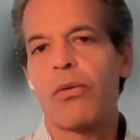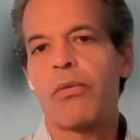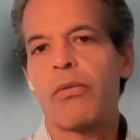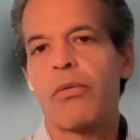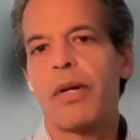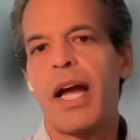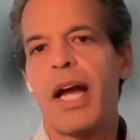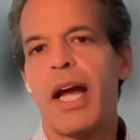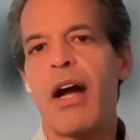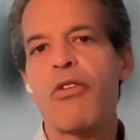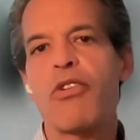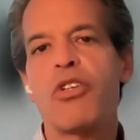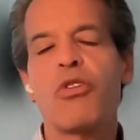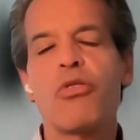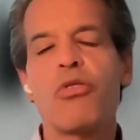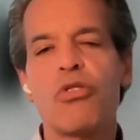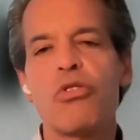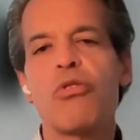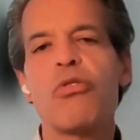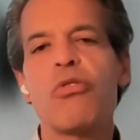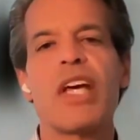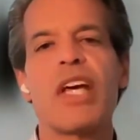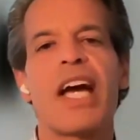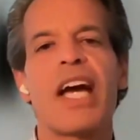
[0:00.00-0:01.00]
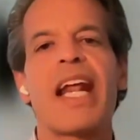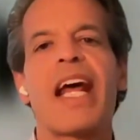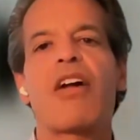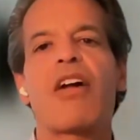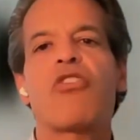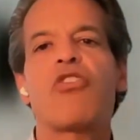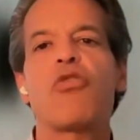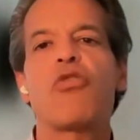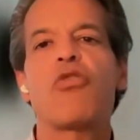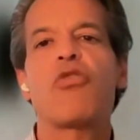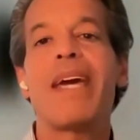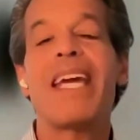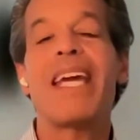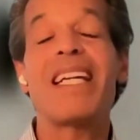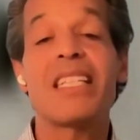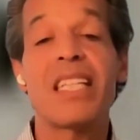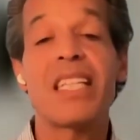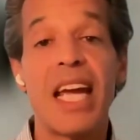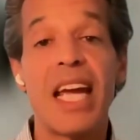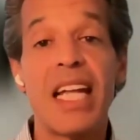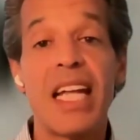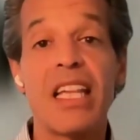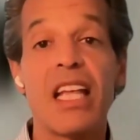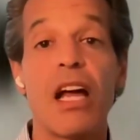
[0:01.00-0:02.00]
How do you do that? How do you
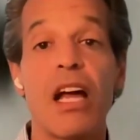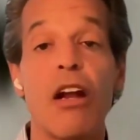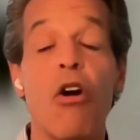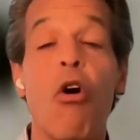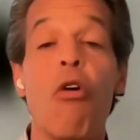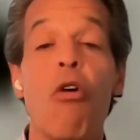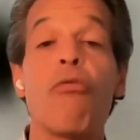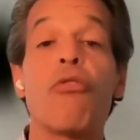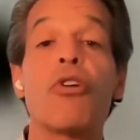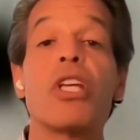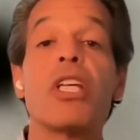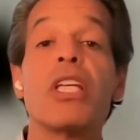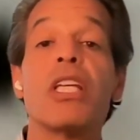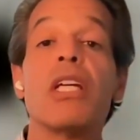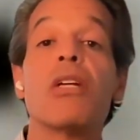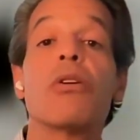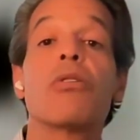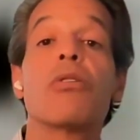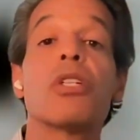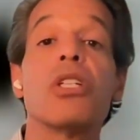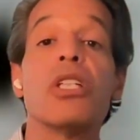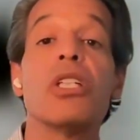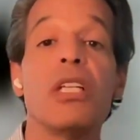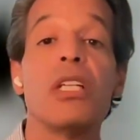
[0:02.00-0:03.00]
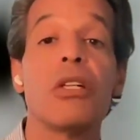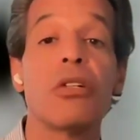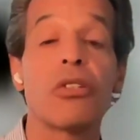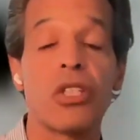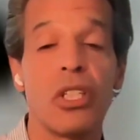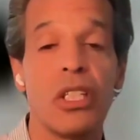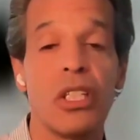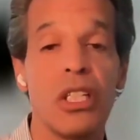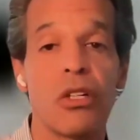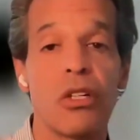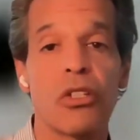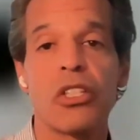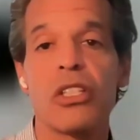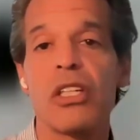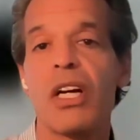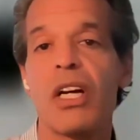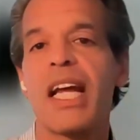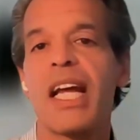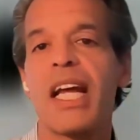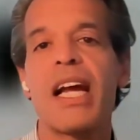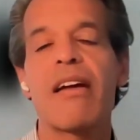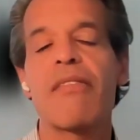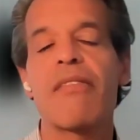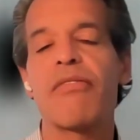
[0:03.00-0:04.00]
maintain that over years and years and years, not
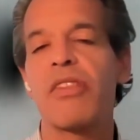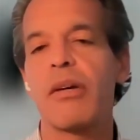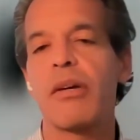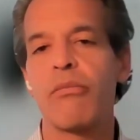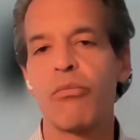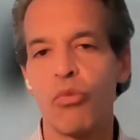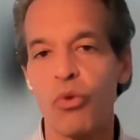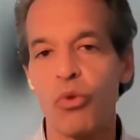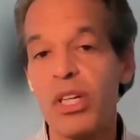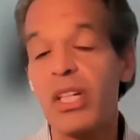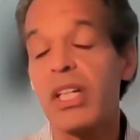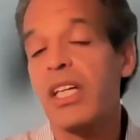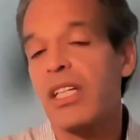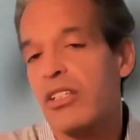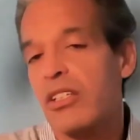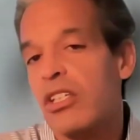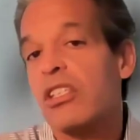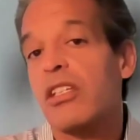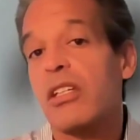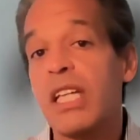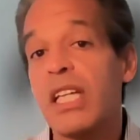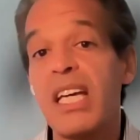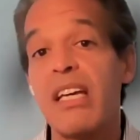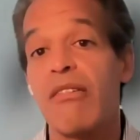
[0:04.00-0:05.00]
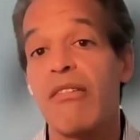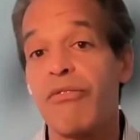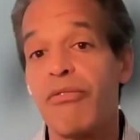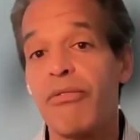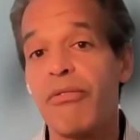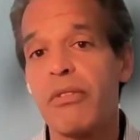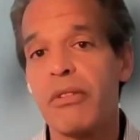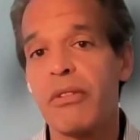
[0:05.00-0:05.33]
have them really just leave?